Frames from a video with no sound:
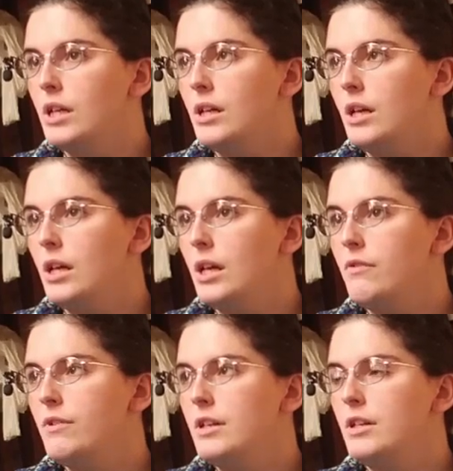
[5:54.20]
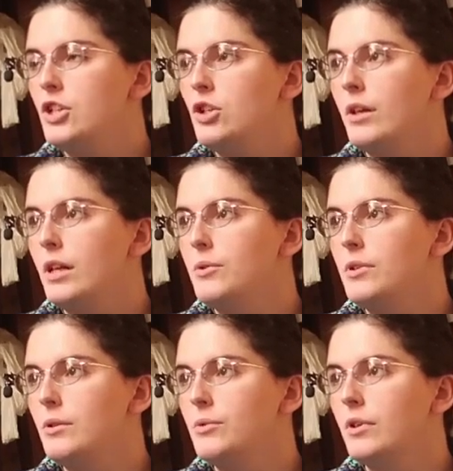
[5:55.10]
if he didn't do that,
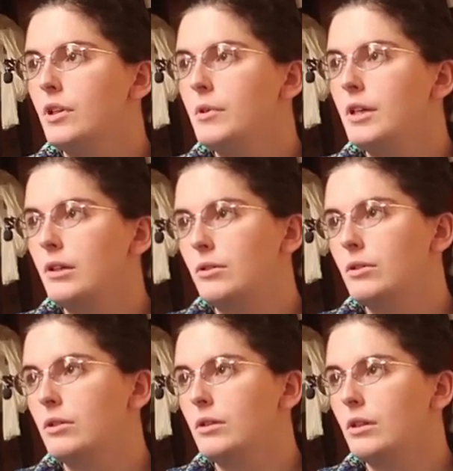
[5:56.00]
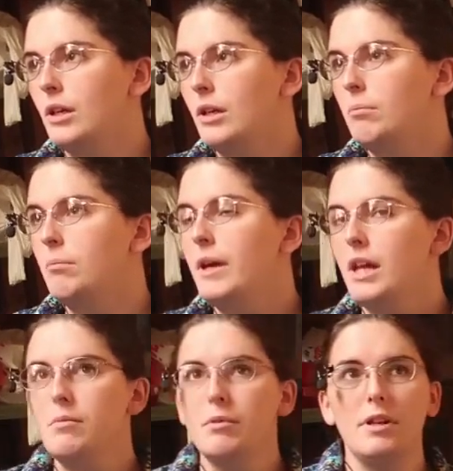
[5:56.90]
he was going to be killed.
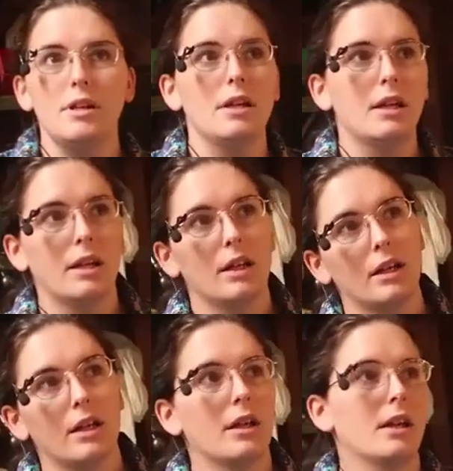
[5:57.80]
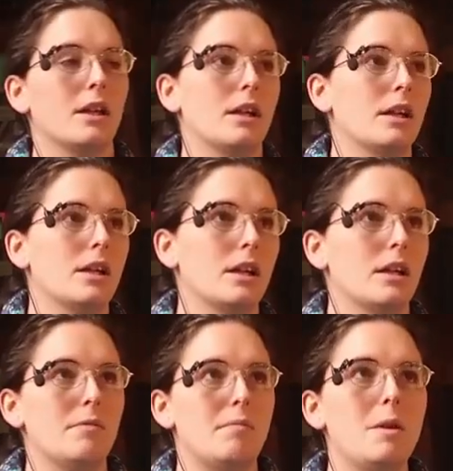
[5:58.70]
Maybe
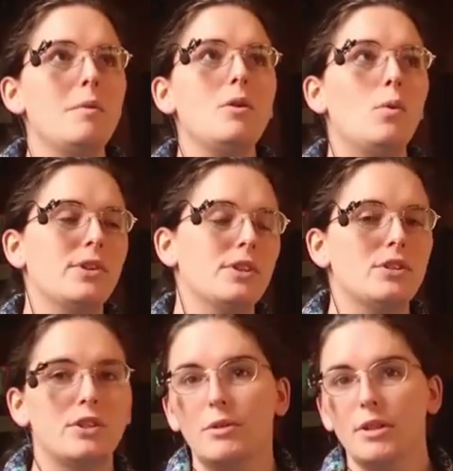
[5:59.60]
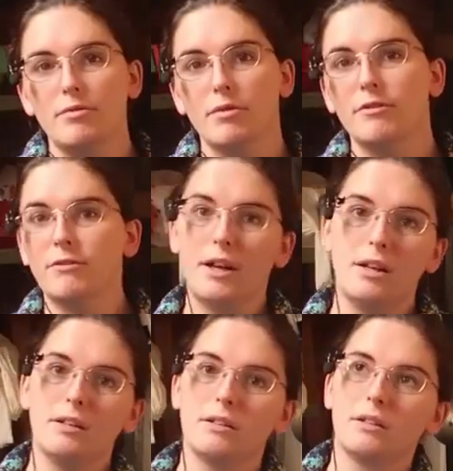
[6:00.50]
he wasn't just doing it for
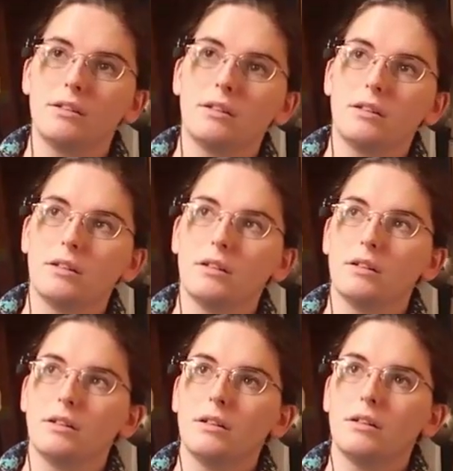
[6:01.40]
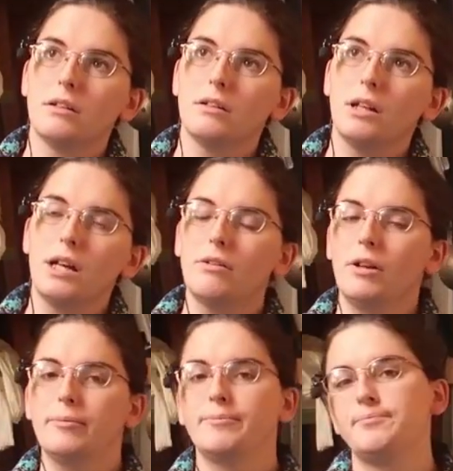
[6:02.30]
fun. I don't
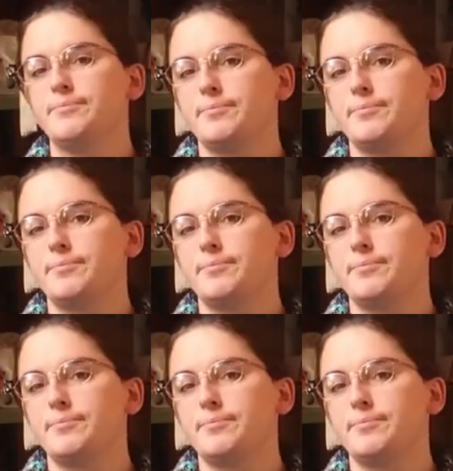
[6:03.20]
know.